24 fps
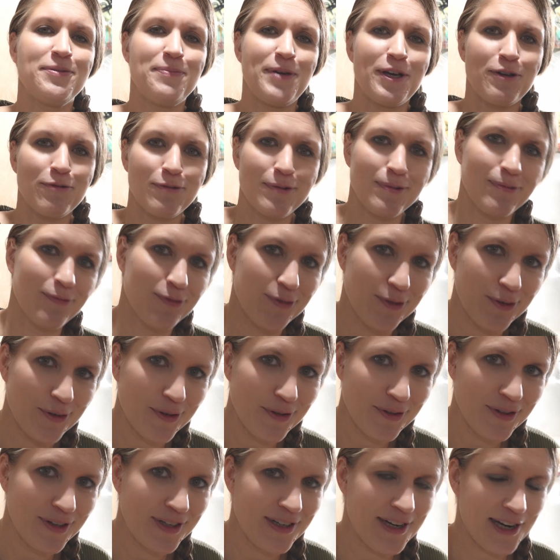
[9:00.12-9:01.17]
to make room
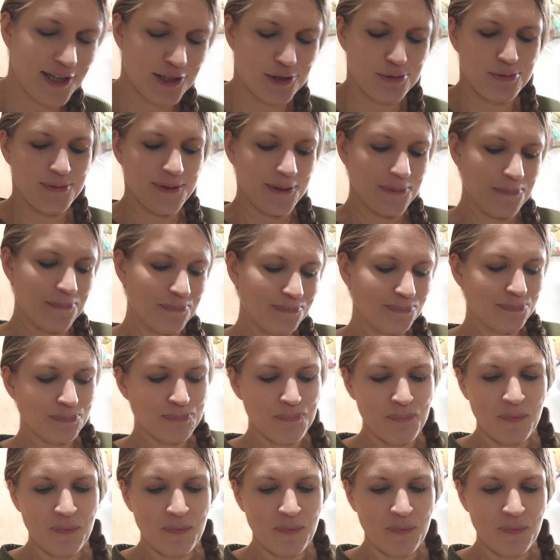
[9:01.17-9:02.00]
for the next one.